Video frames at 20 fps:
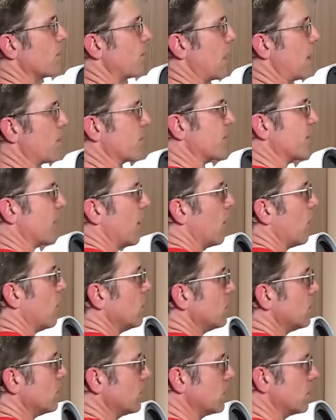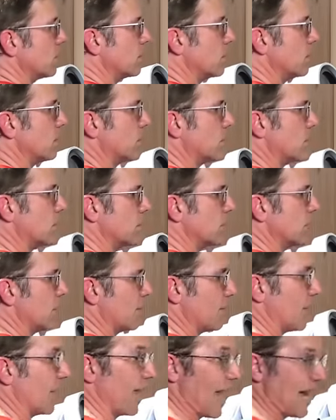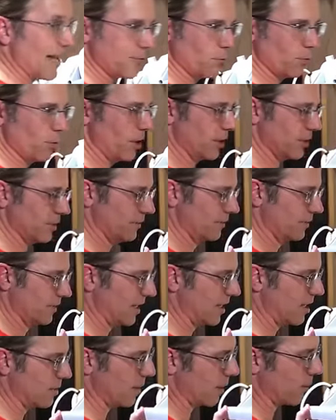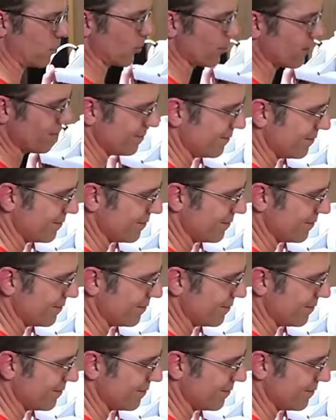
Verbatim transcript: paper towel, my last one, I need to buy more,